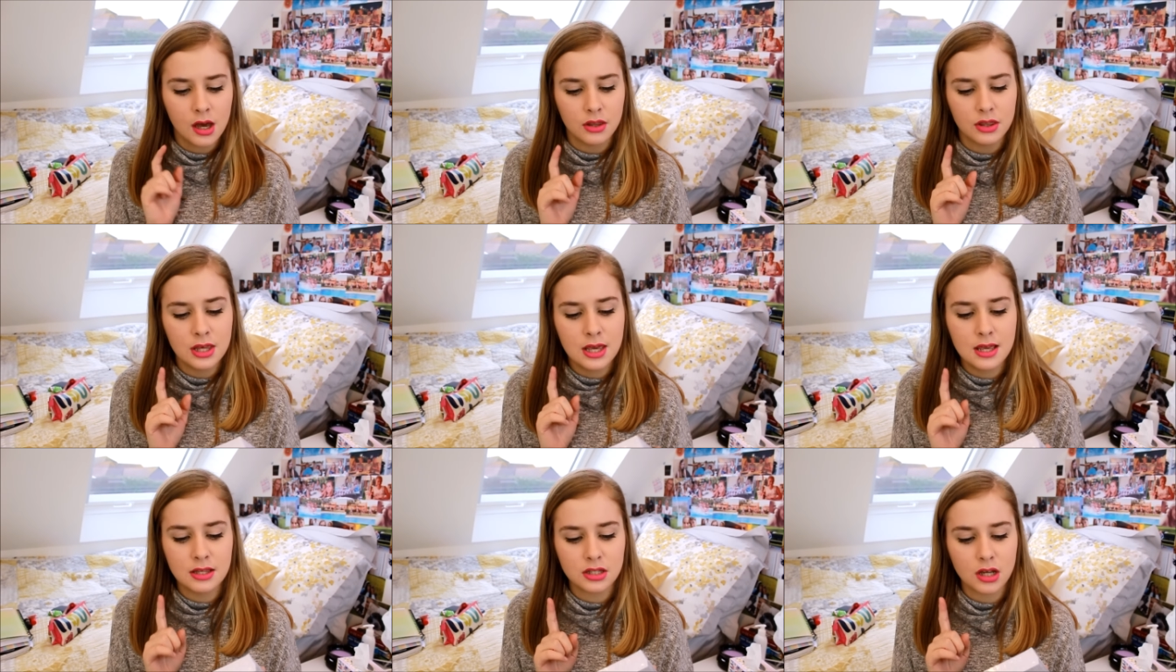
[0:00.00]

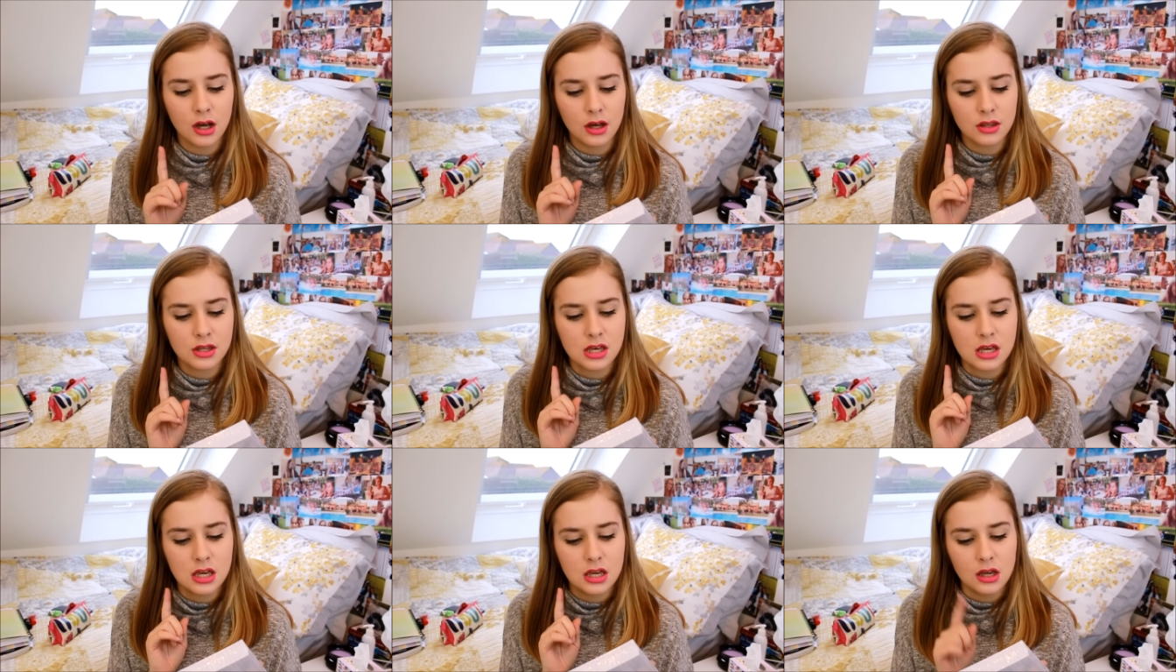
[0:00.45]
These
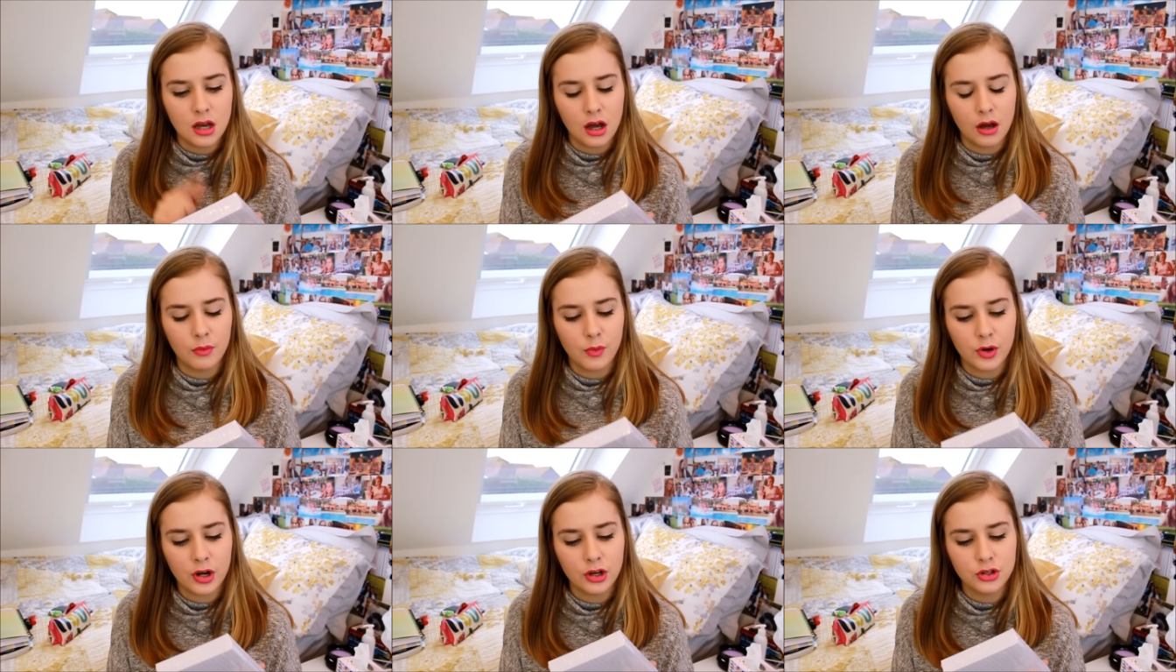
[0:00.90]
are the
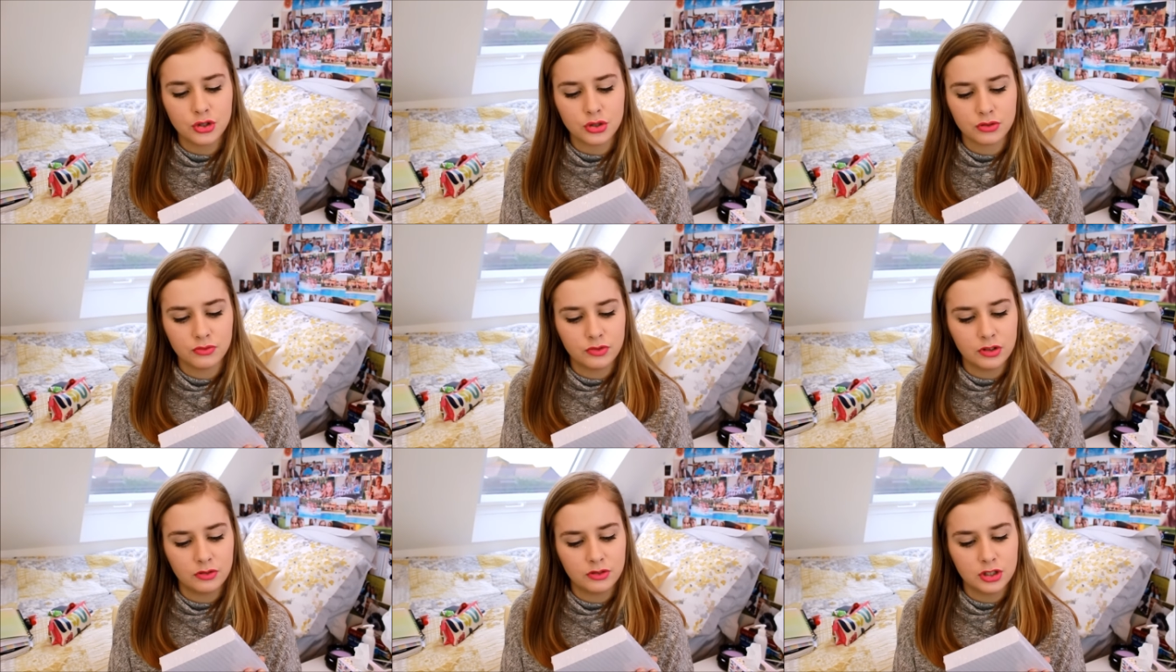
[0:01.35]

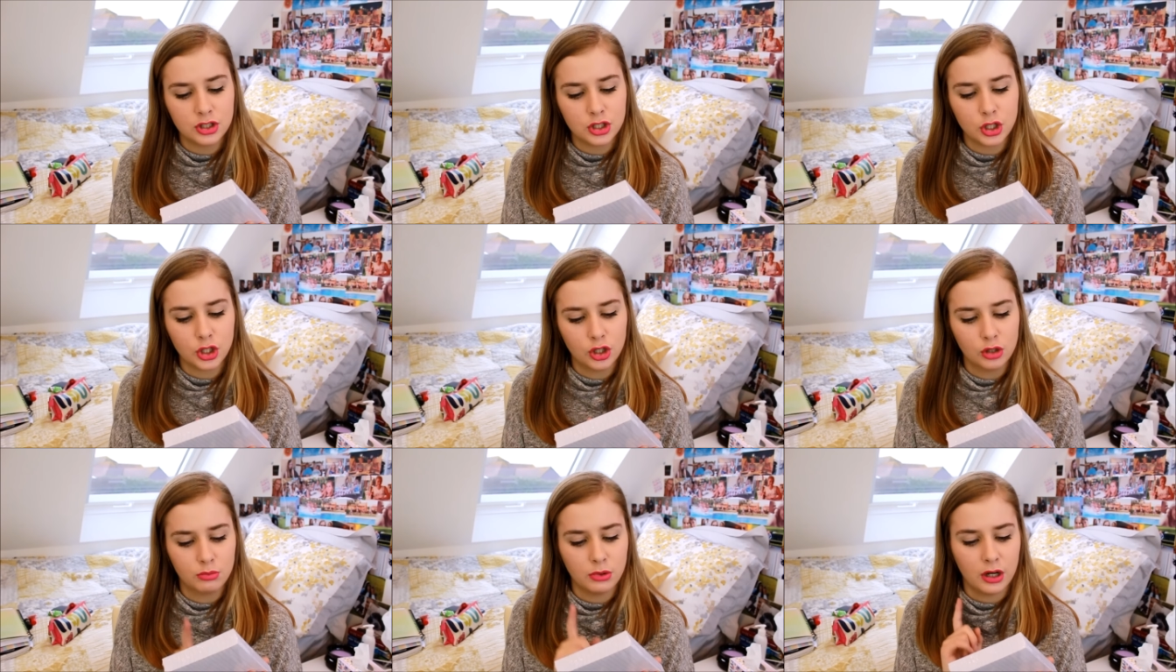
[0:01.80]
one
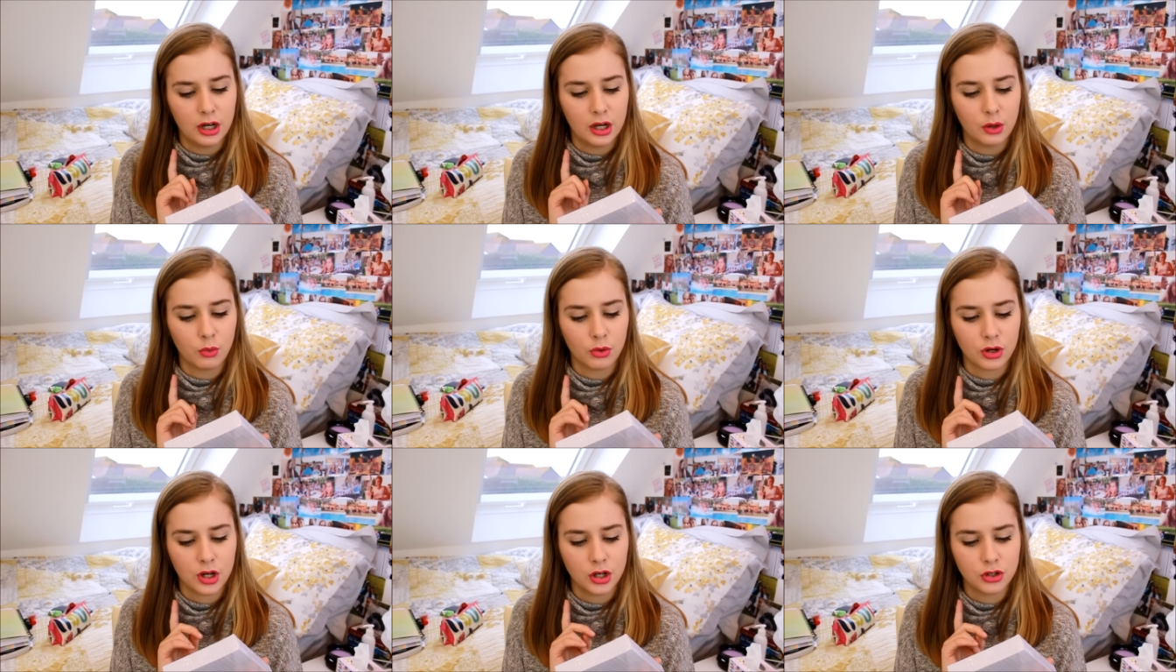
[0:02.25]
fifty-two by
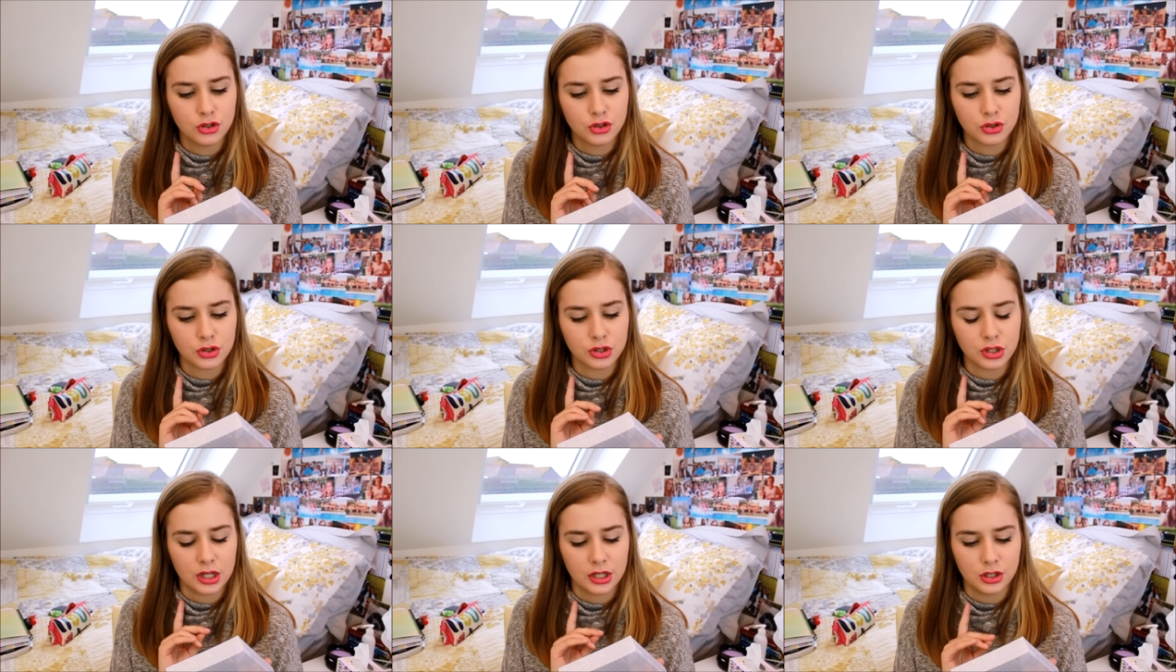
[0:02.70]
one
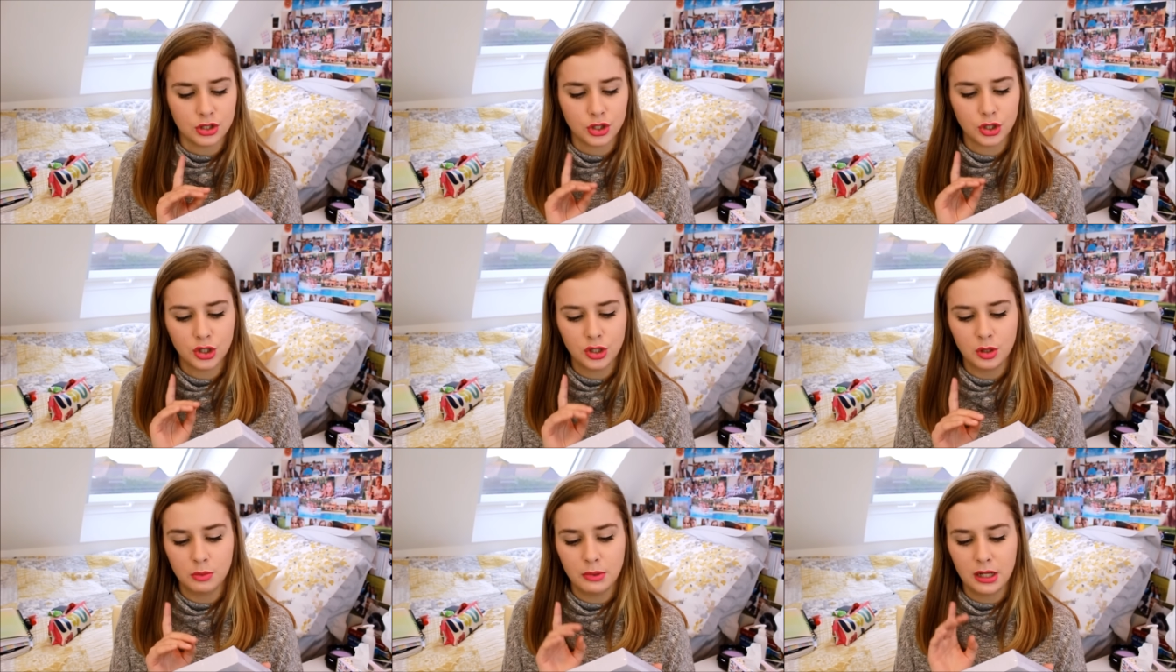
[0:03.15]
oh
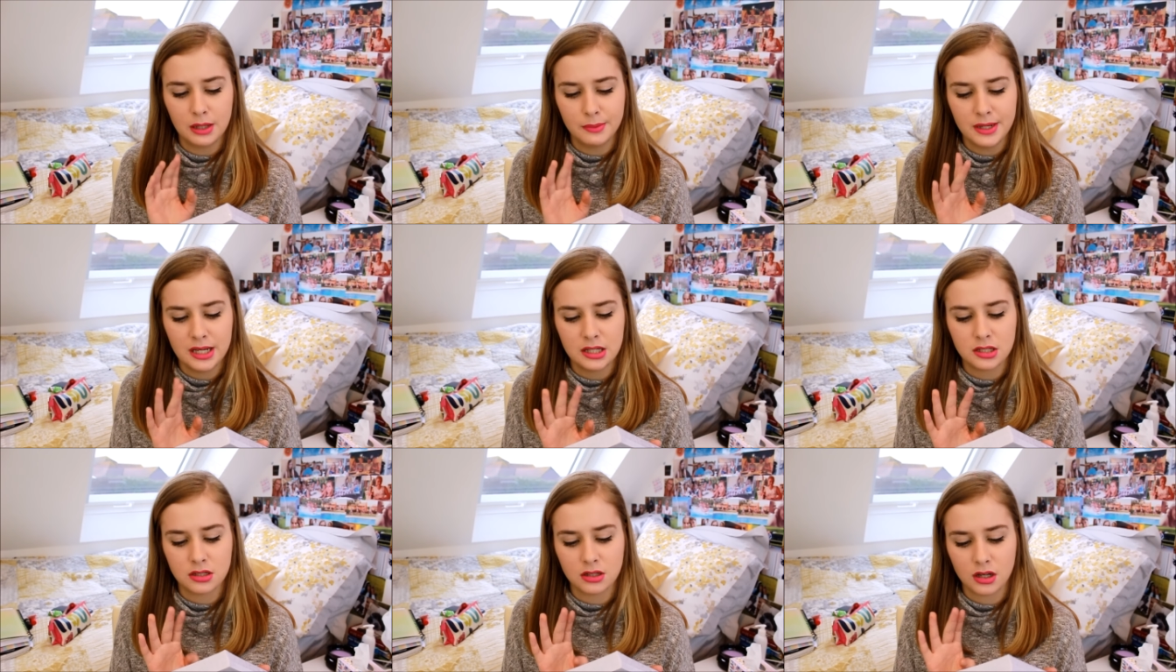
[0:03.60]
two
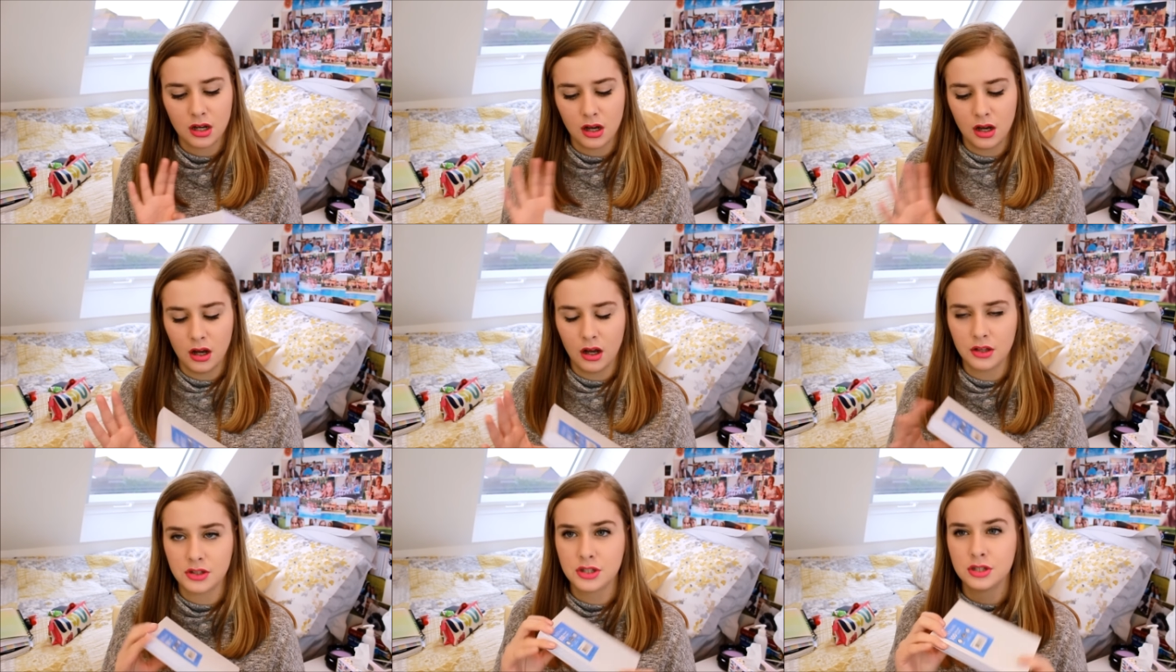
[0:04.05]
millimeter
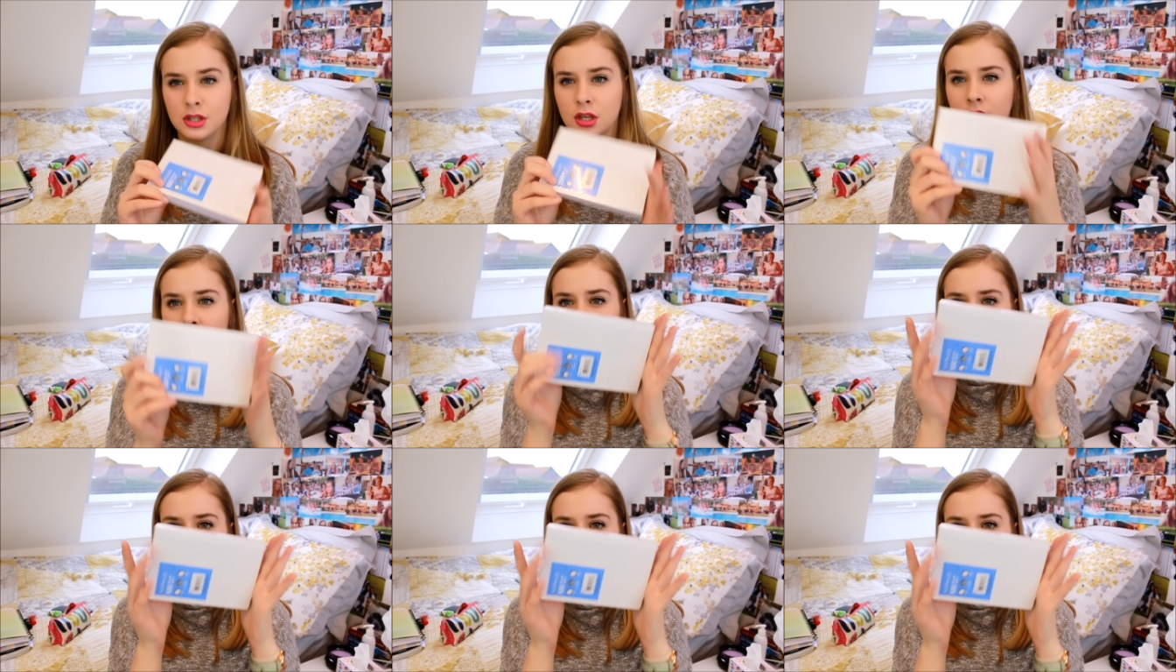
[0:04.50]
cards.